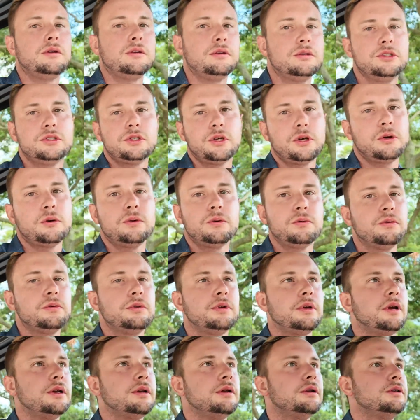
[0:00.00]
So
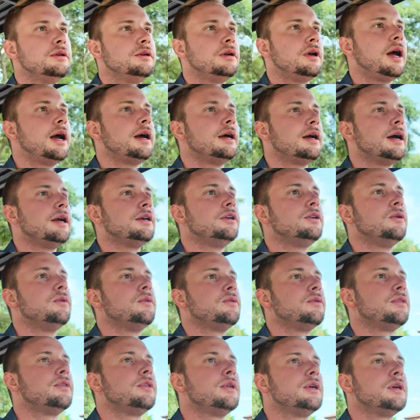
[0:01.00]
I
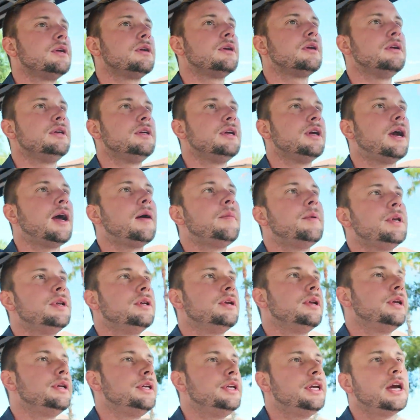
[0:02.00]
don't think, yeah, I
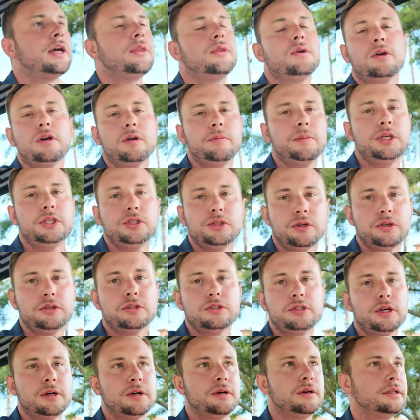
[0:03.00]
mean, yeah, there are going to be
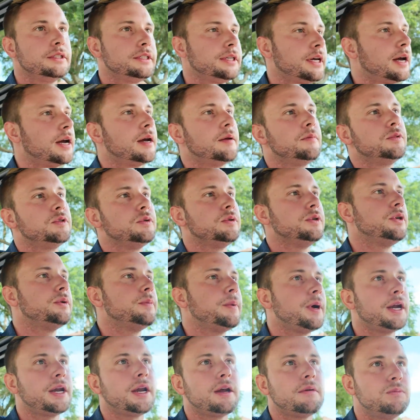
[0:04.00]
certain times when you
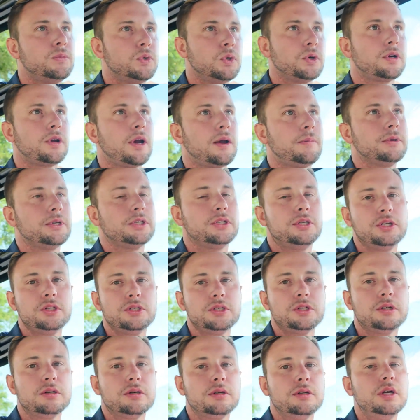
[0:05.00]
might have more
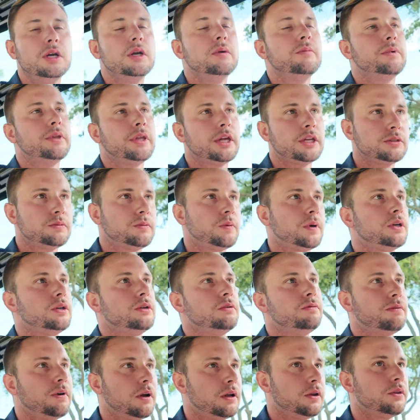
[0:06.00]
competition, but that's why
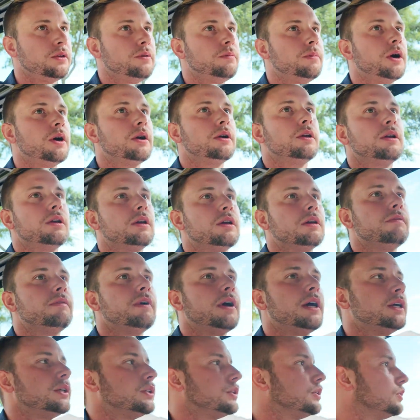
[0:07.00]
you follow the marketing
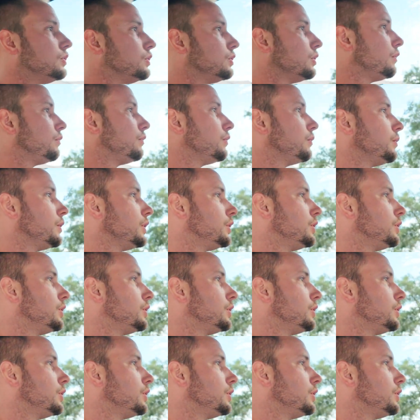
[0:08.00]
advice and stuff that we